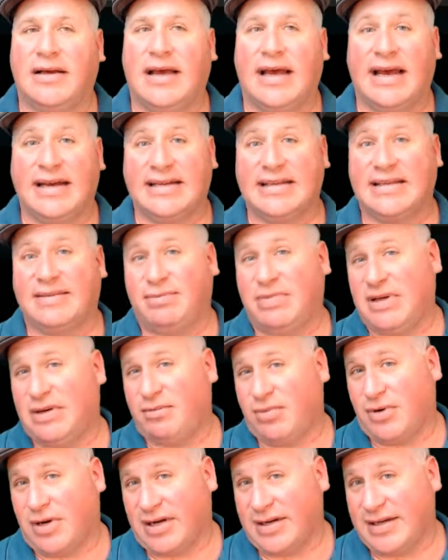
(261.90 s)

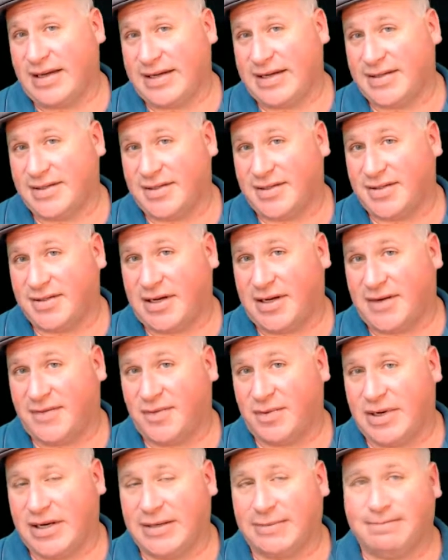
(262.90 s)
XSplit broadcaster
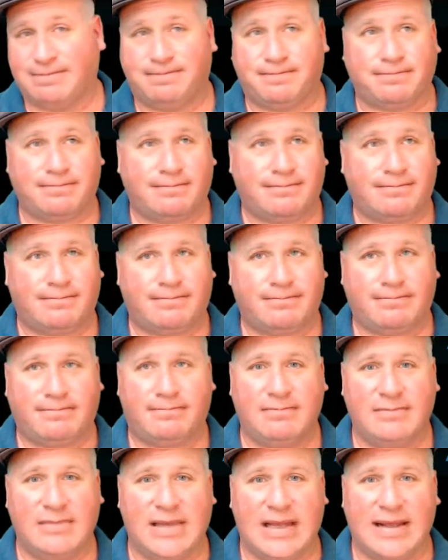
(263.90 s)
software.
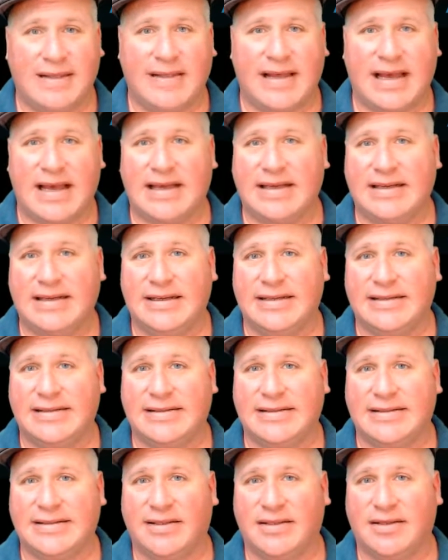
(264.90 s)
That
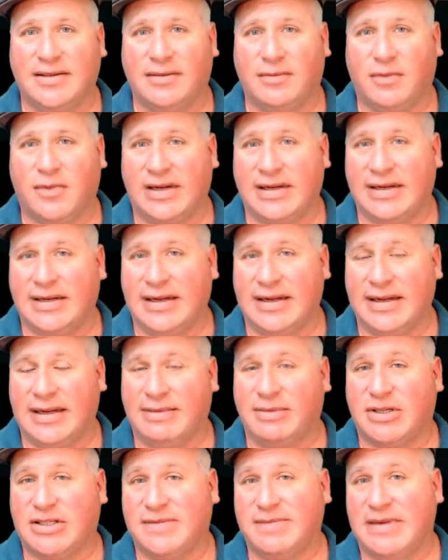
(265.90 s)
is what
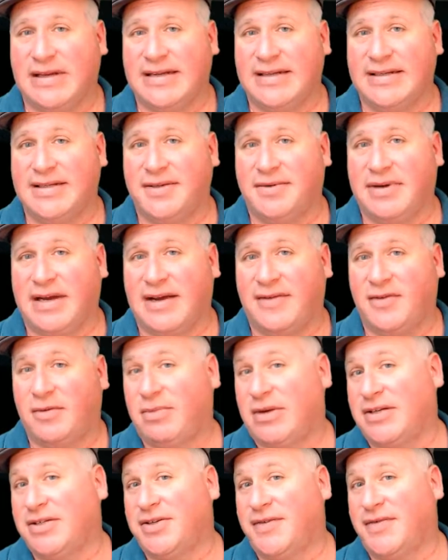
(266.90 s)
enables me to have a
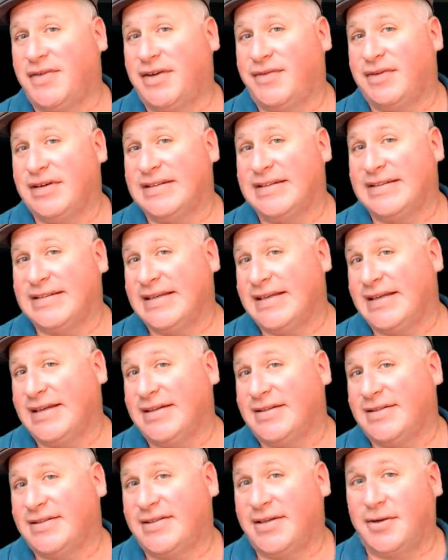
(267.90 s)
bunch of different
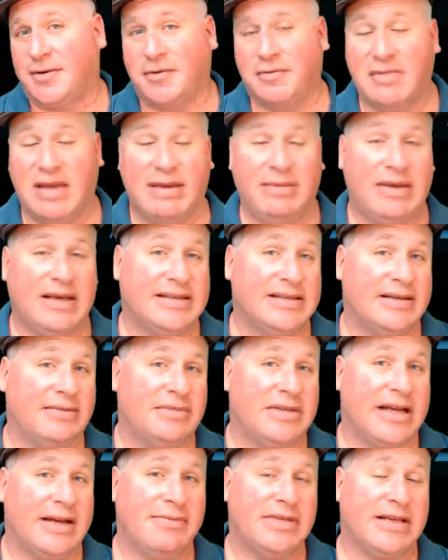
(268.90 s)
scenes. So maybe
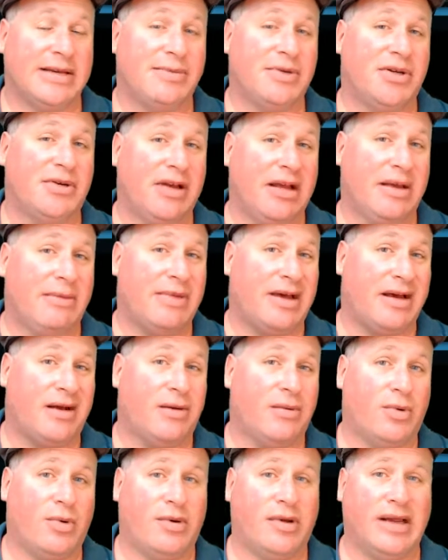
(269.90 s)
sometimes I'm showing a
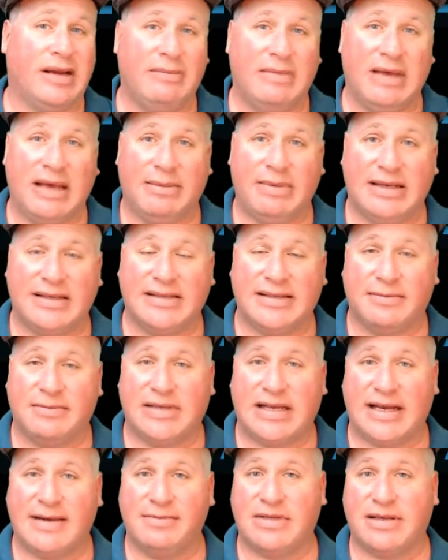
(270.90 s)
PowerPoint. Maybe
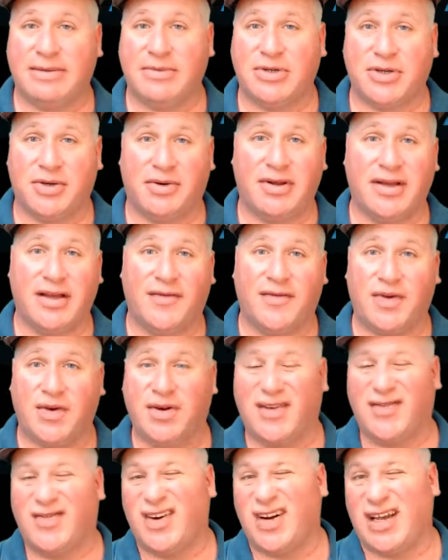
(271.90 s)
sometimes I'm showing a few
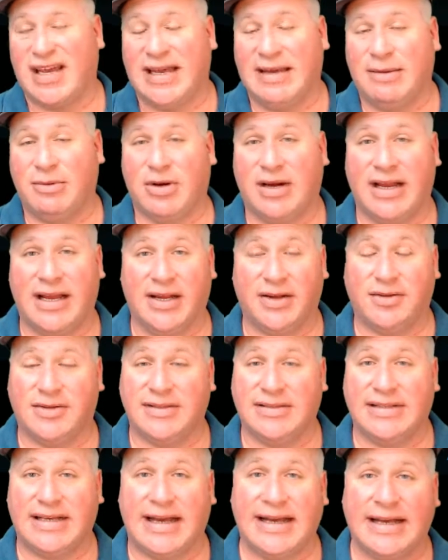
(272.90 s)
different camera
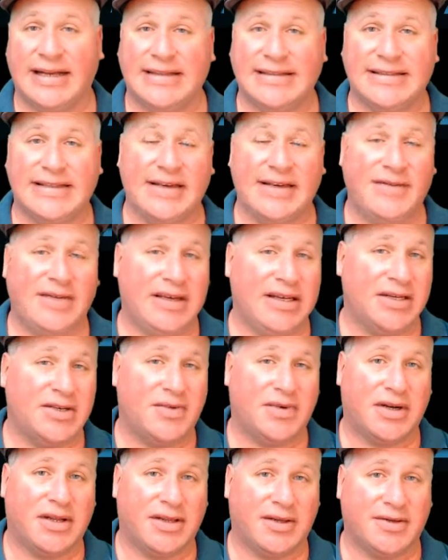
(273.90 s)
angles. I can save
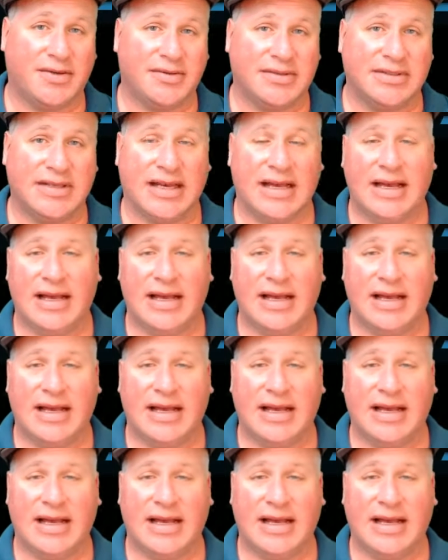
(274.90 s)
each one of those